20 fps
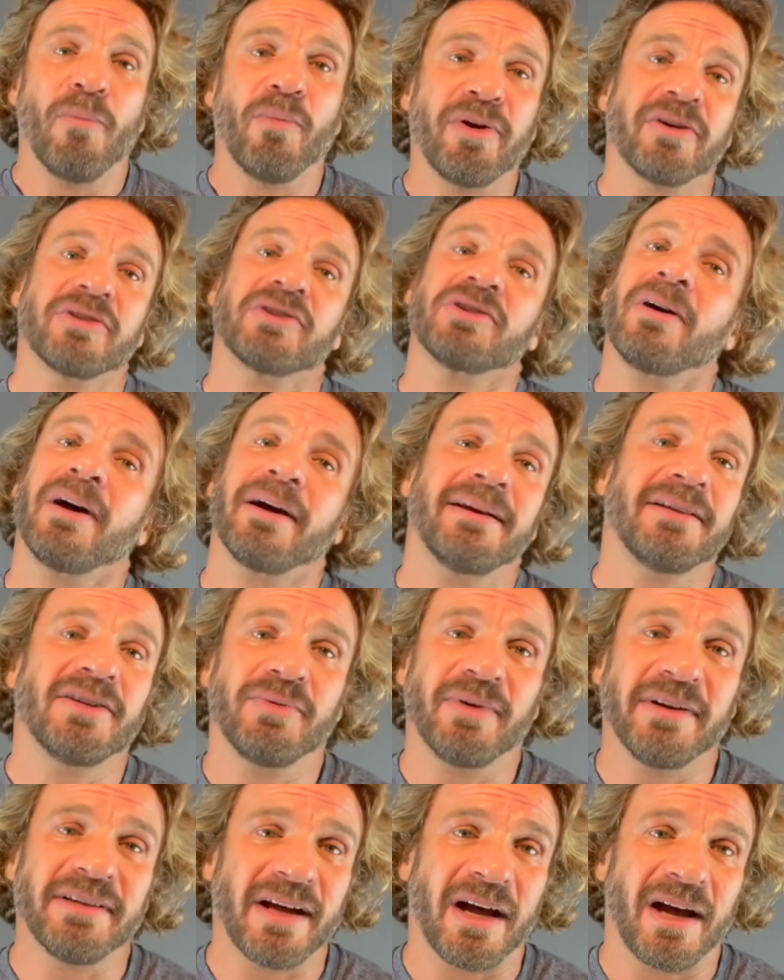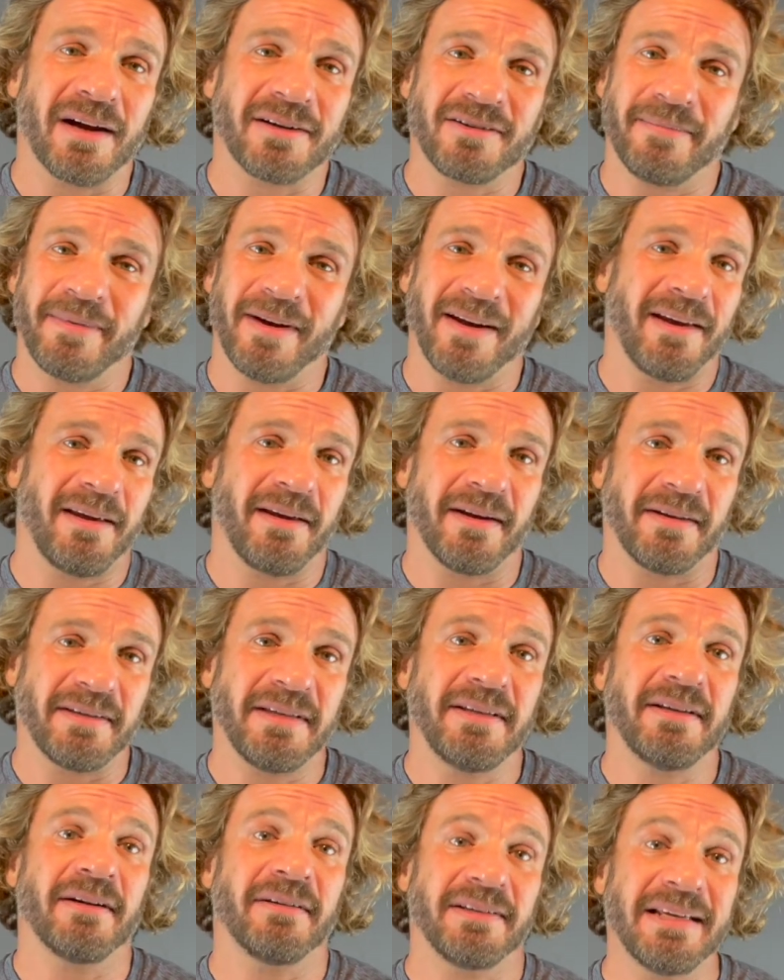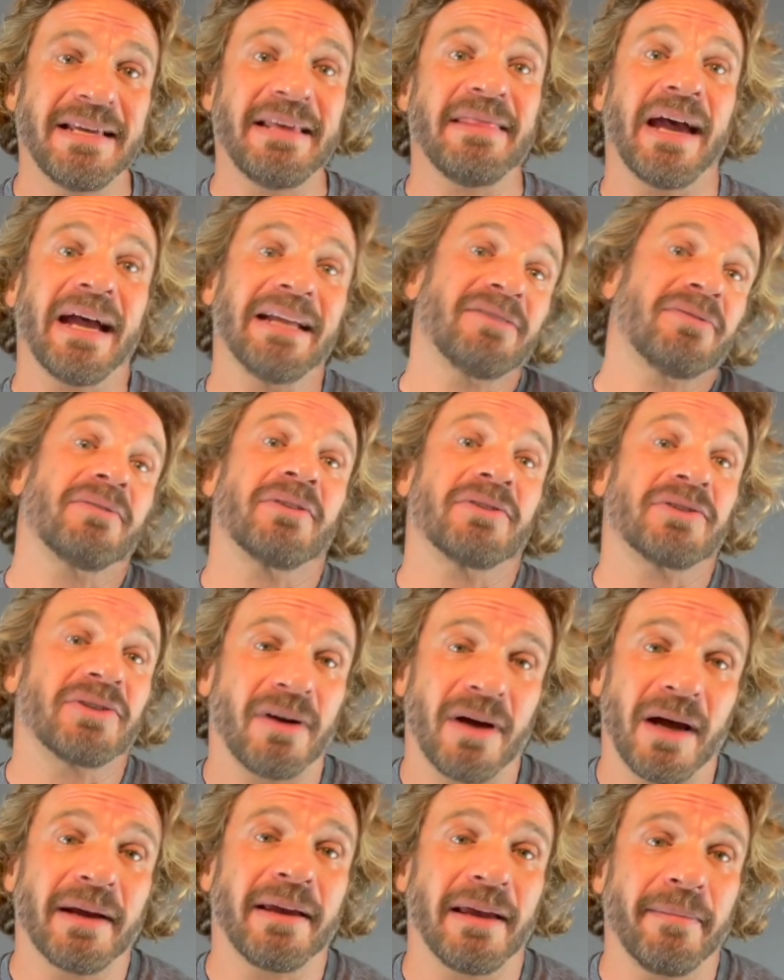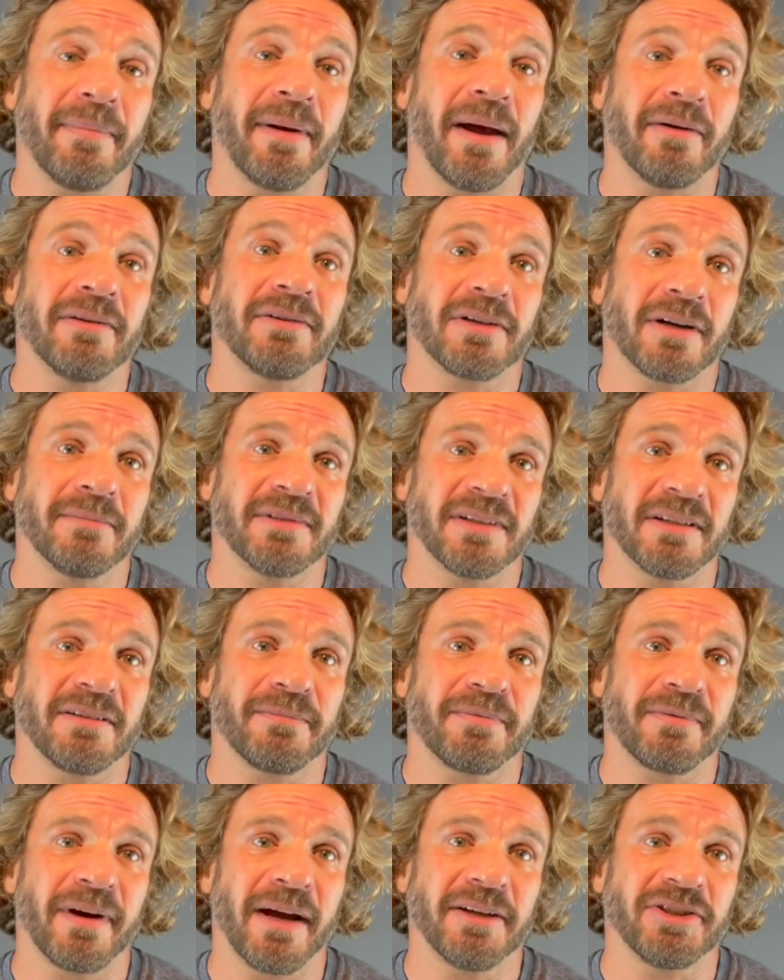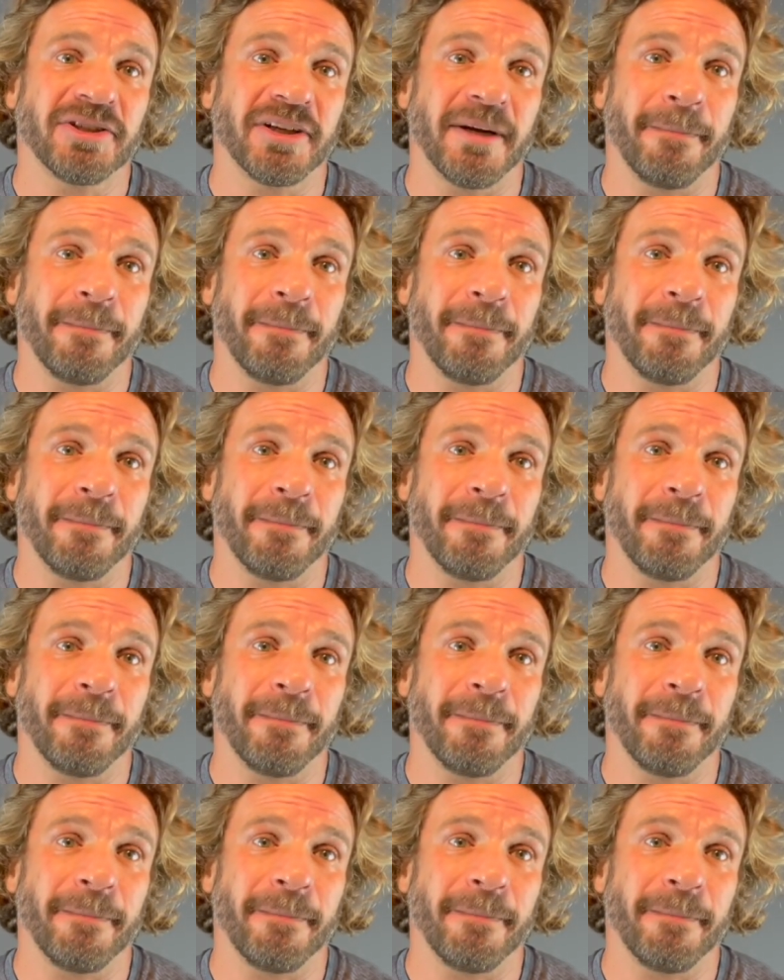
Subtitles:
When you're talking to a doctor about getting on TRT, that's what they're talking about in terms of depression.